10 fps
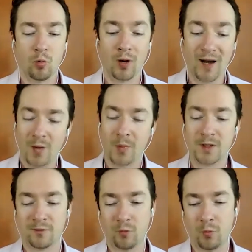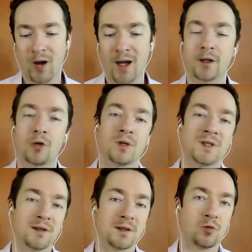what happens from a practical
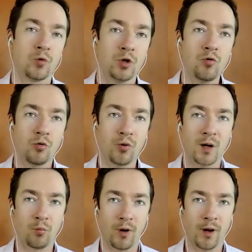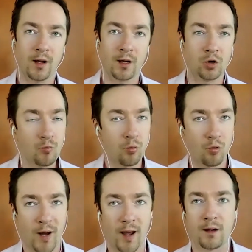sense is, when you create a new
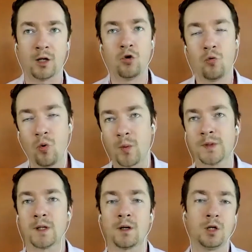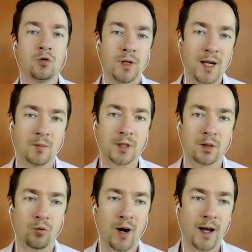brand, a new website, a new name to
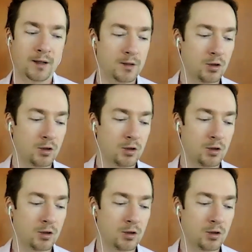the practice,